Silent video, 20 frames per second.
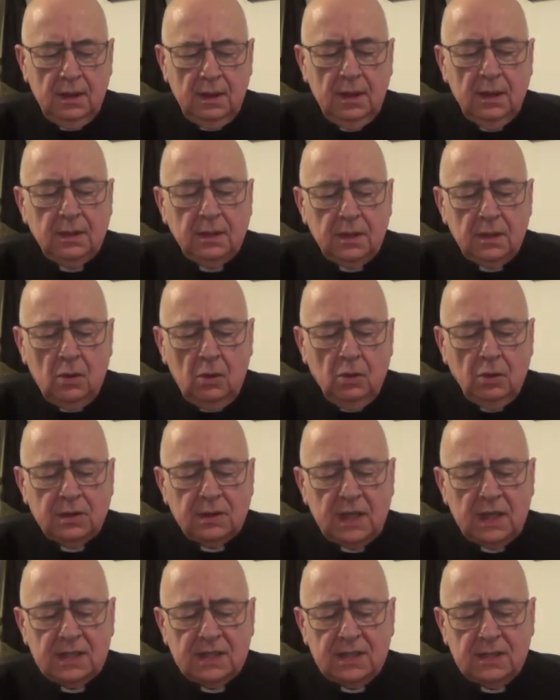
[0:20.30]
In the Old
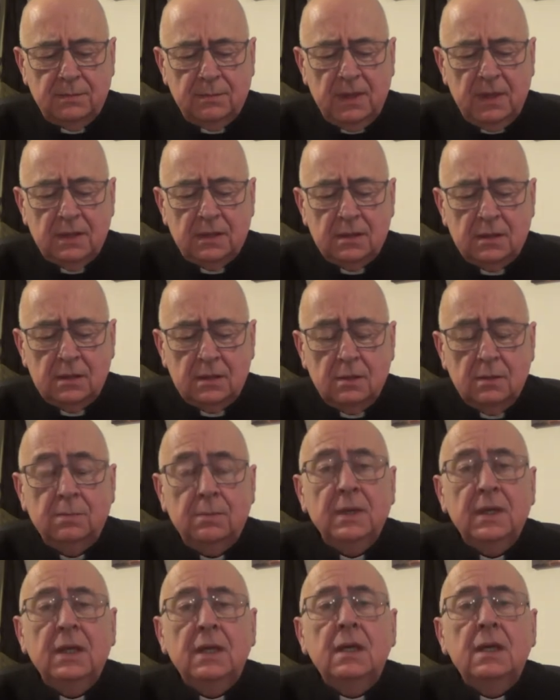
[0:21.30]
Testament, to
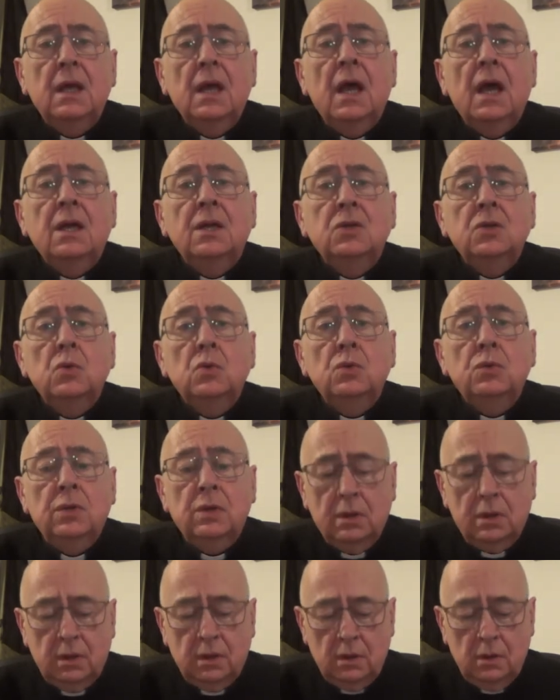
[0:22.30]
be a
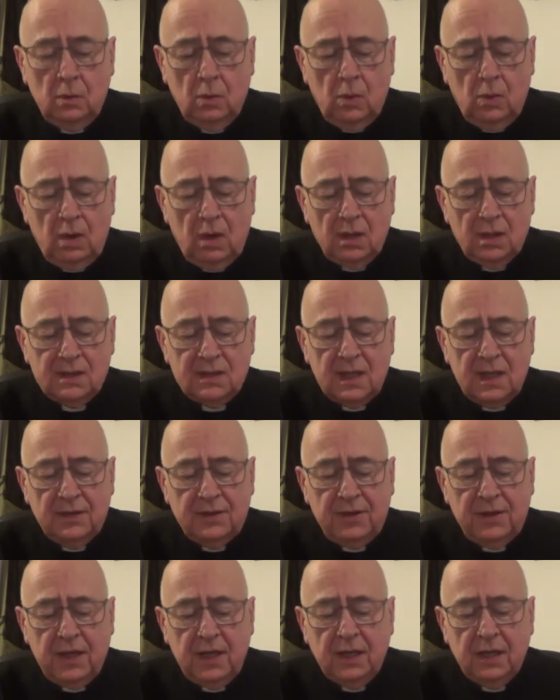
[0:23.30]
eunuch was a
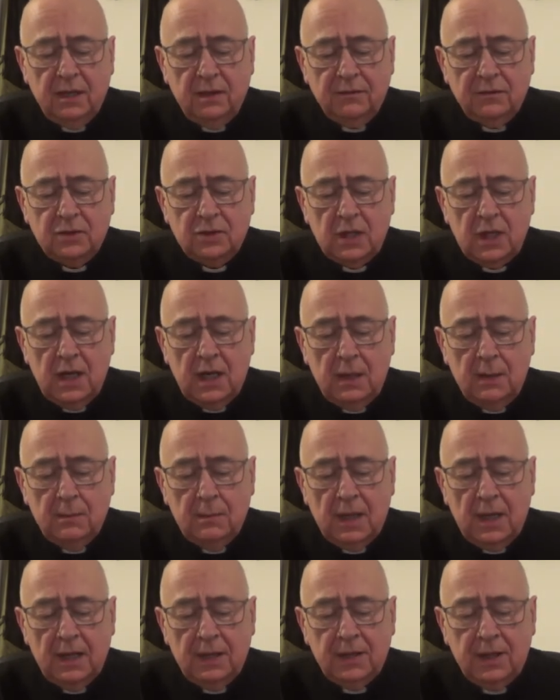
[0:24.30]
thing of
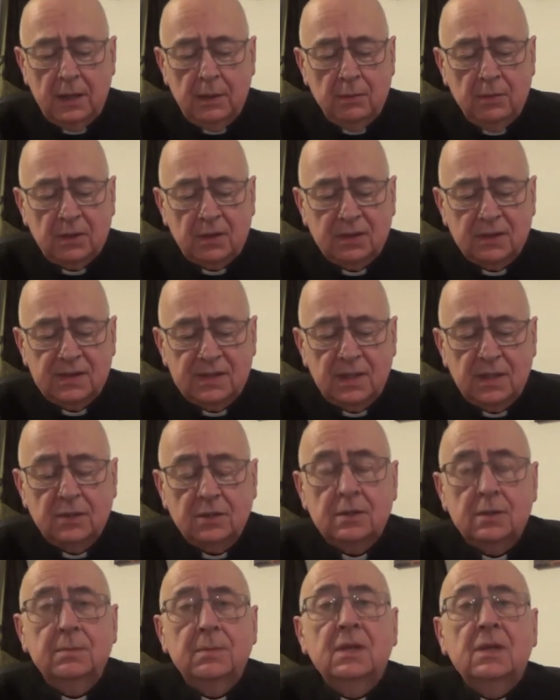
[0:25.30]
shame, and they were
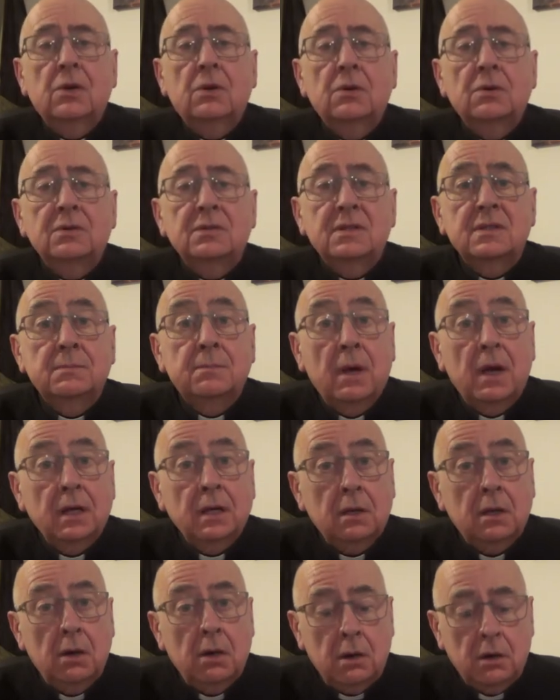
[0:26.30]
considered to be cursed
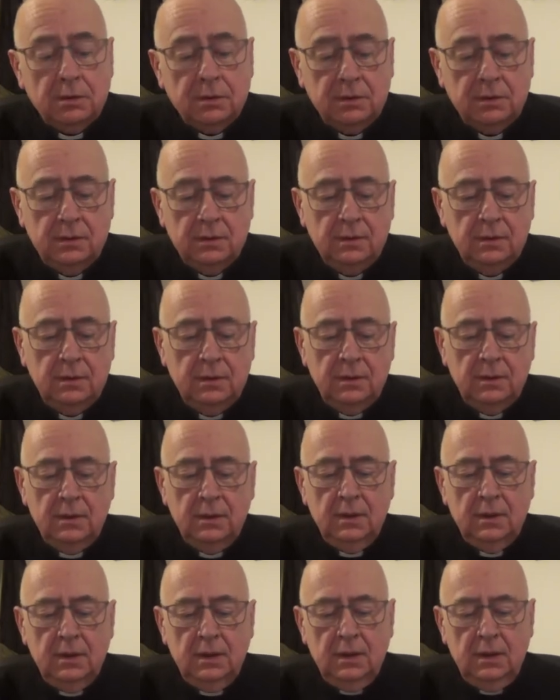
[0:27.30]
by God.
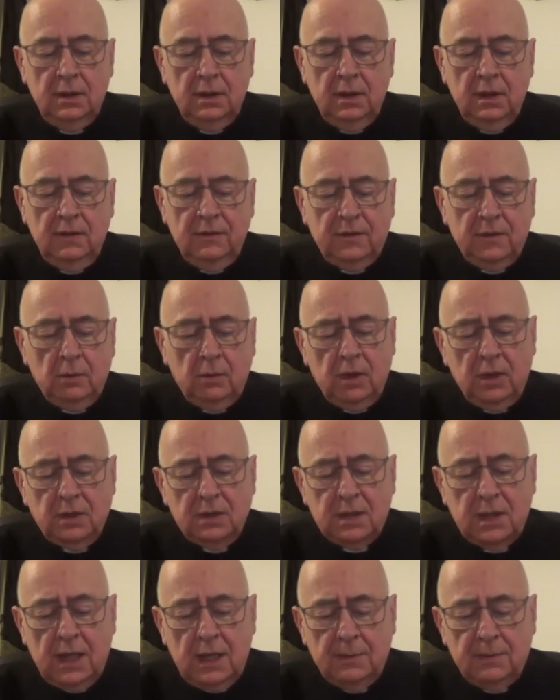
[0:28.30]
If you
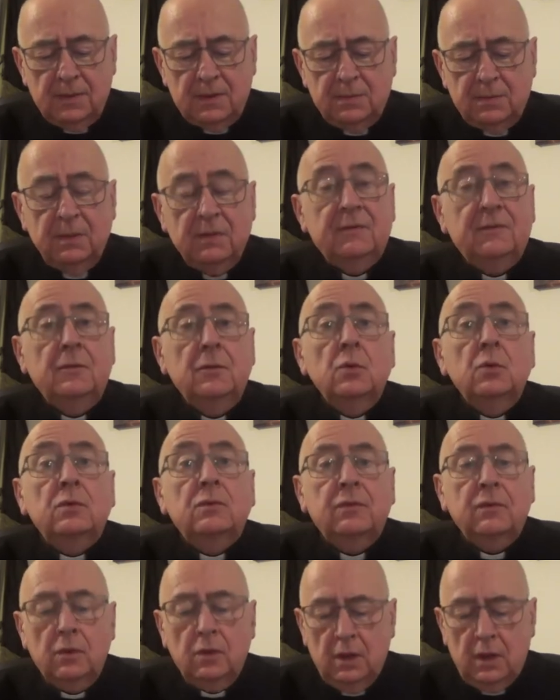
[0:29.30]
weren't able to be
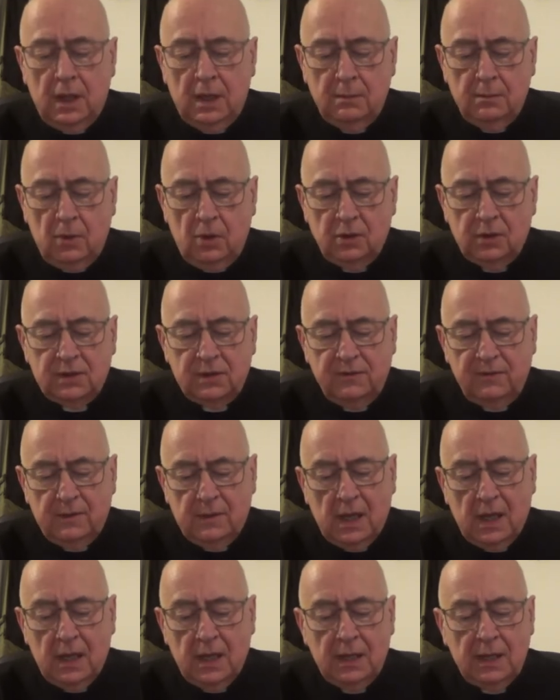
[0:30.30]
fruitful and
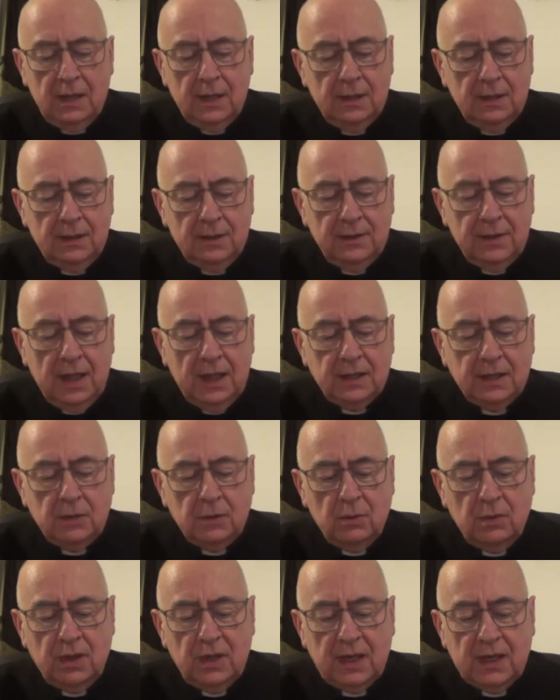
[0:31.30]
multiply, then
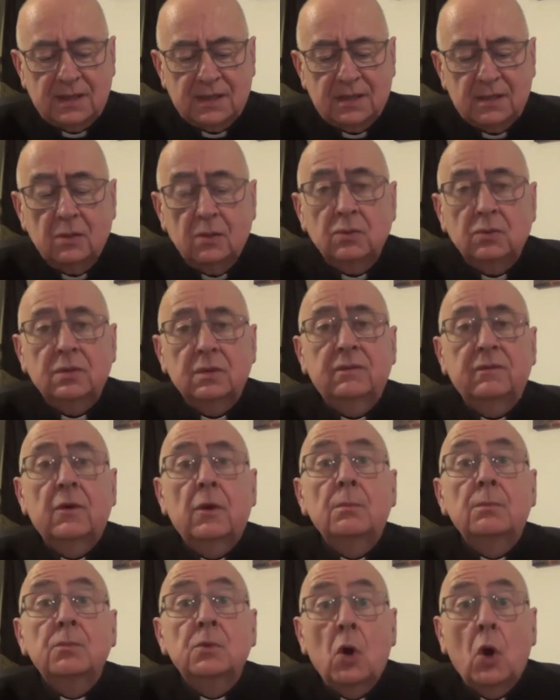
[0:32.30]
you were excluded
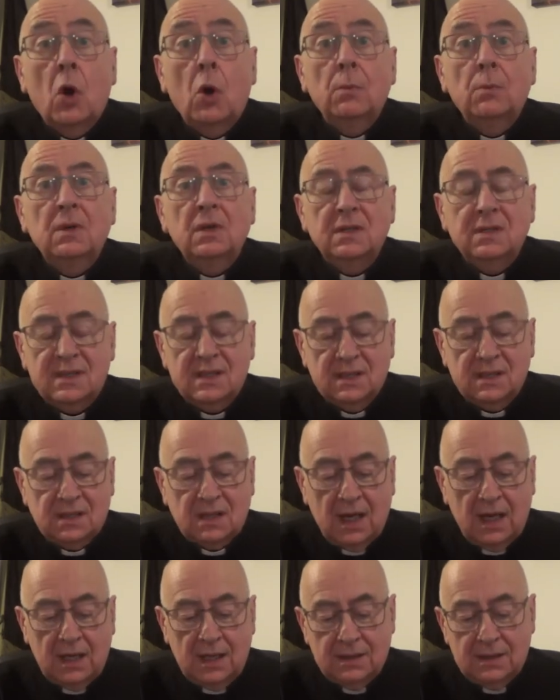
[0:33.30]
from normal
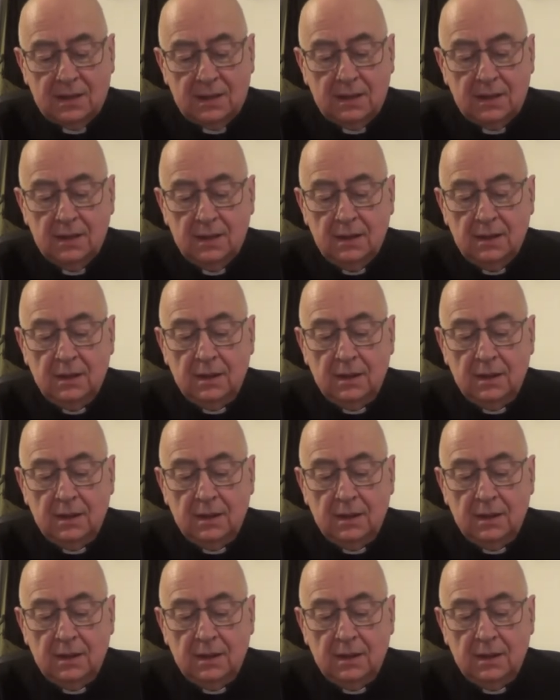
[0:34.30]
society.